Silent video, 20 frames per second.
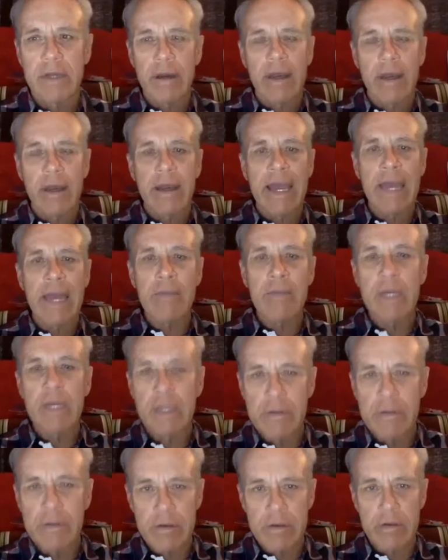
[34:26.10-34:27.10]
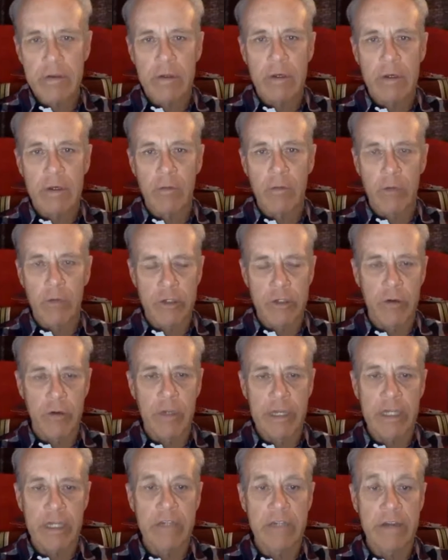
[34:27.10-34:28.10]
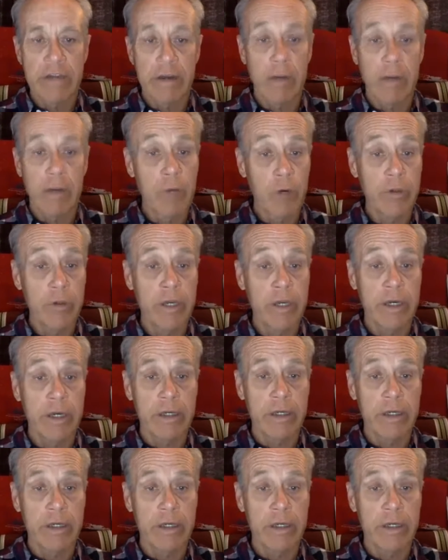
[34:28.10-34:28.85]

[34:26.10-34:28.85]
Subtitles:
Amines, which are related to ammonia,